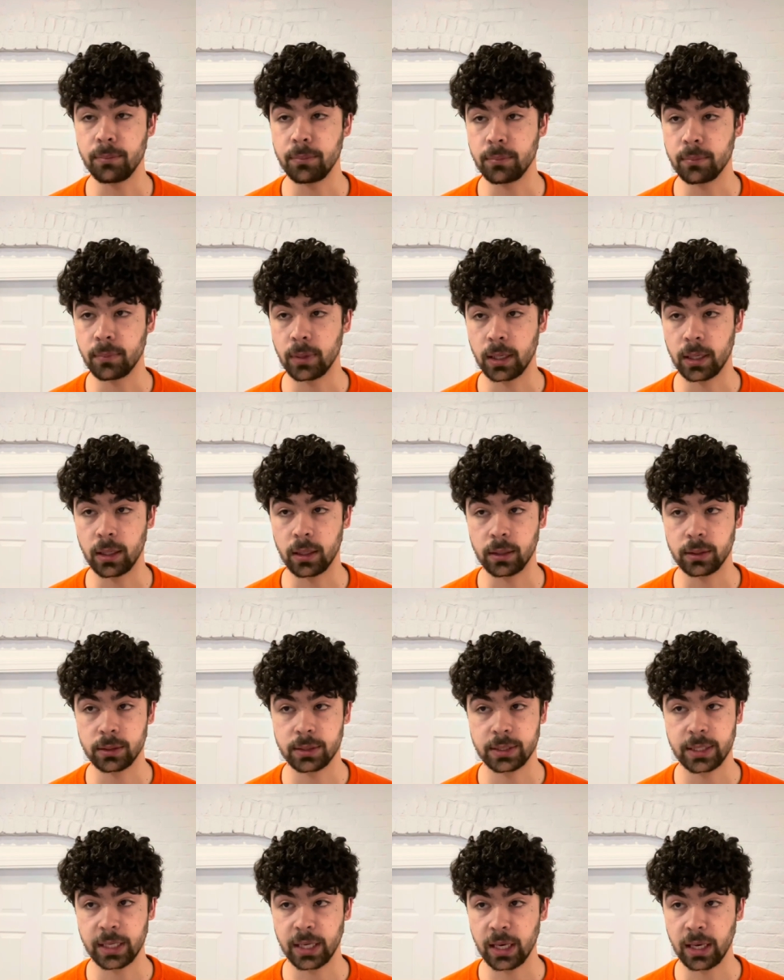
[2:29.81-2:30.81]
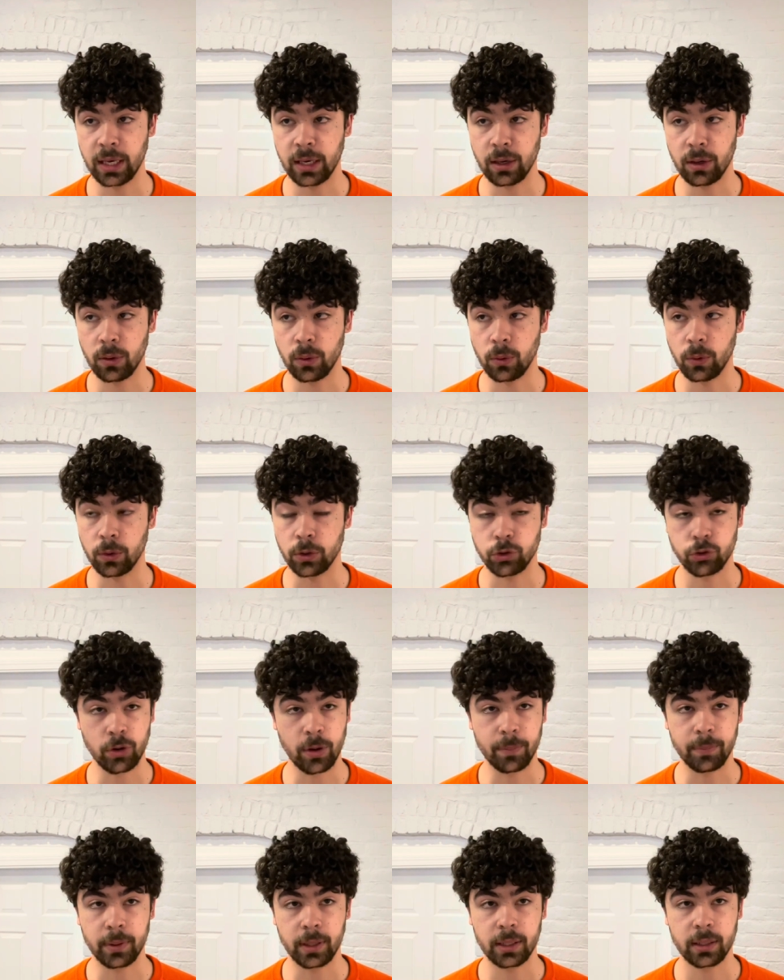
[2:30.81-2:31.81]
mm, uh, singing, or
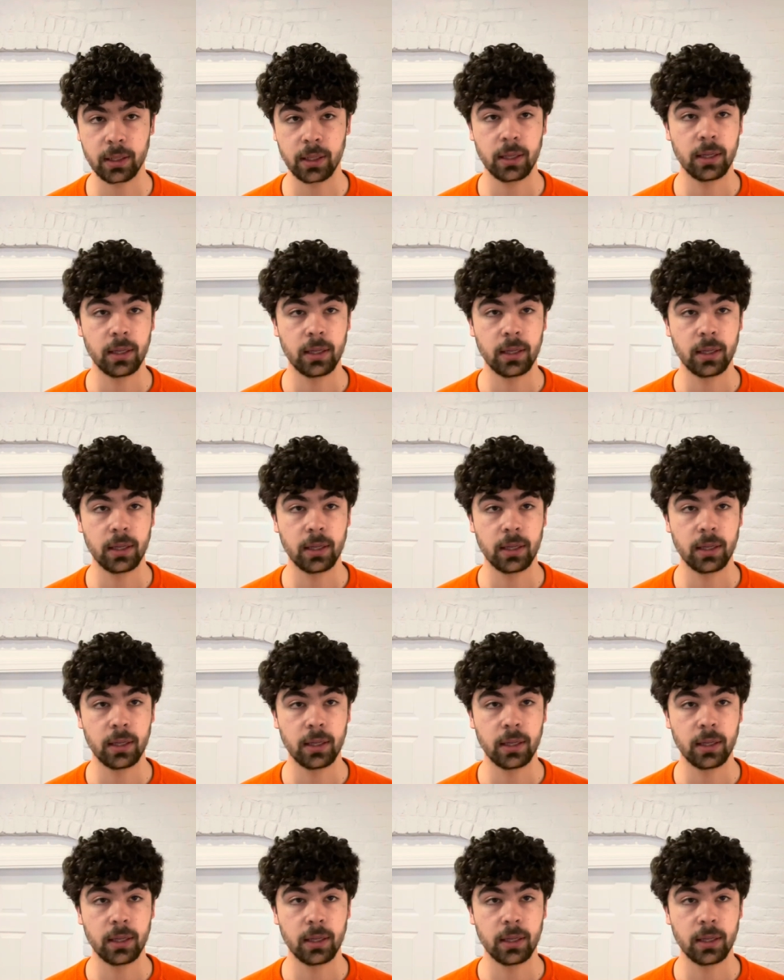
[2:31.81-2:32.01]
trumpet.